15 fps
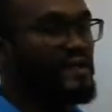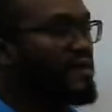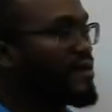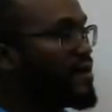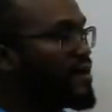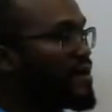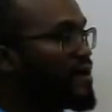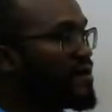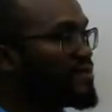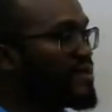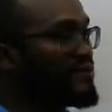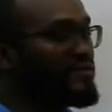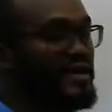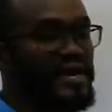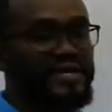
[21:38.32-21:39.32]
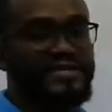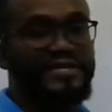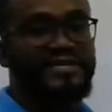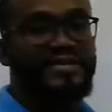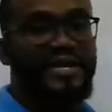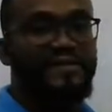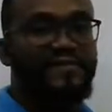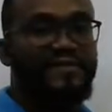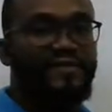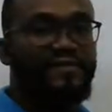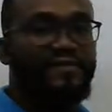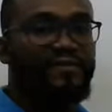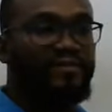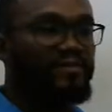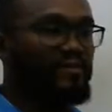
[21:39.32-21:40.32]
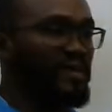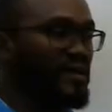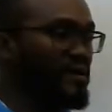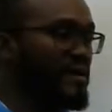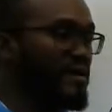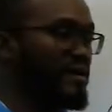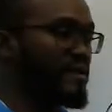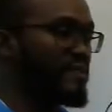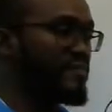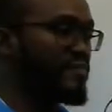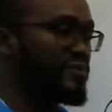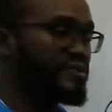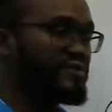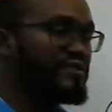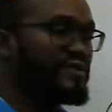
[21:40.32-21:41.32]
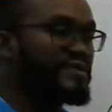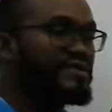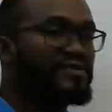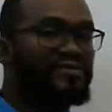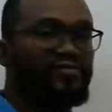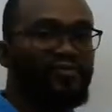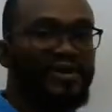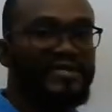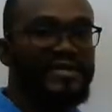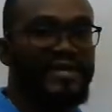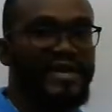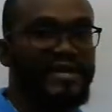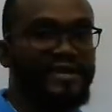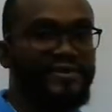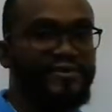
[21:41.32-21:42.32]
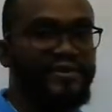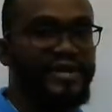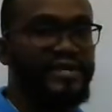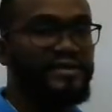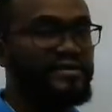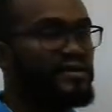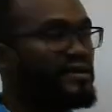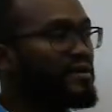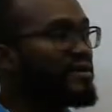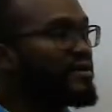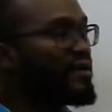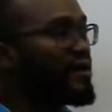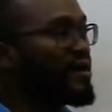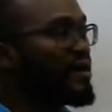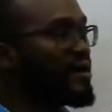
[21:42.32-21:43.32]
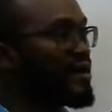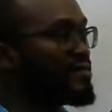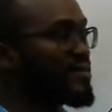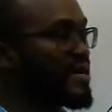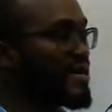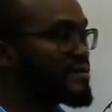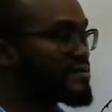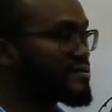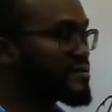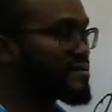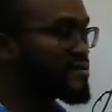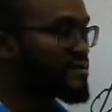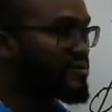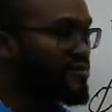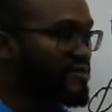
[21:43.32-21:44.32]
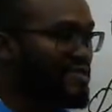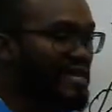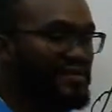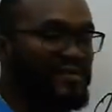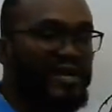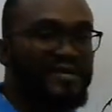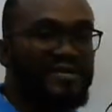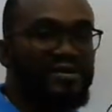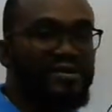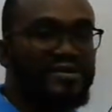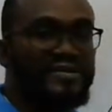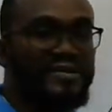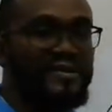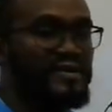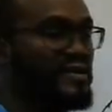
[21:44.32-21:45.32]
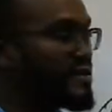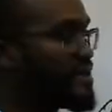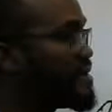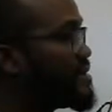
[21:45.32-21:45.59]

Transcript: the reaction time for motorists once they get the green, that time that is lost in there,